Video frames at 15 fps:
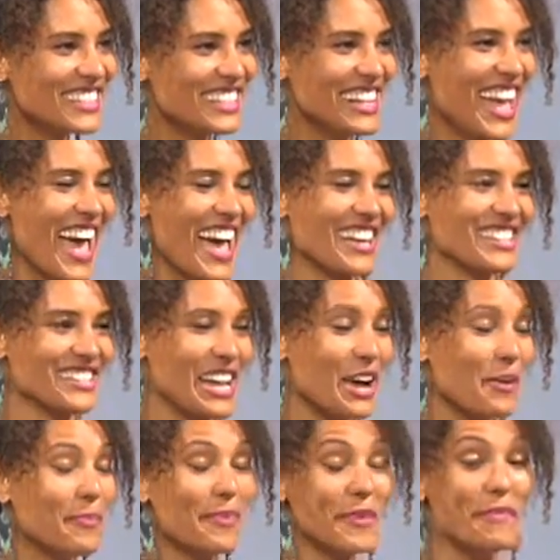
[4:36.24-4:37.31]
Yes, yeah.
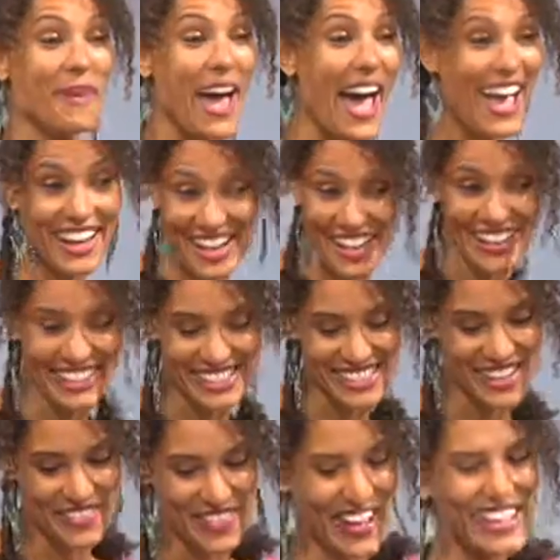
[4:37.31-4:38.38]
I'll be back, and
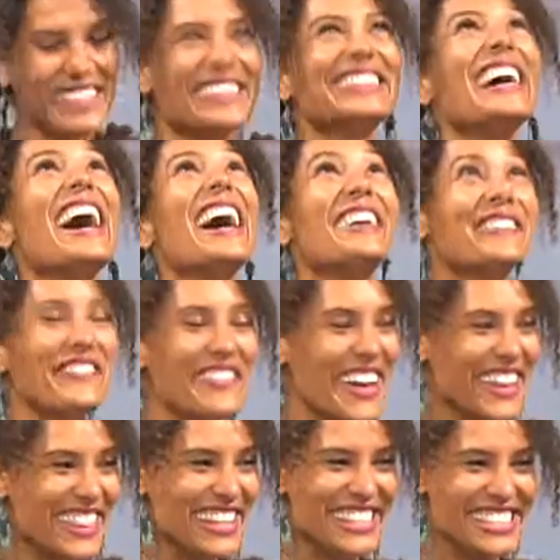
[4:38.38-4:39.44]
um, I love
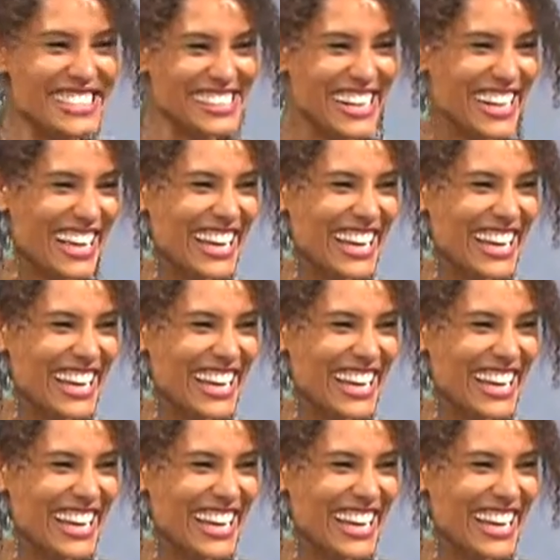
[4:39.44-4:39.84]
feathers. I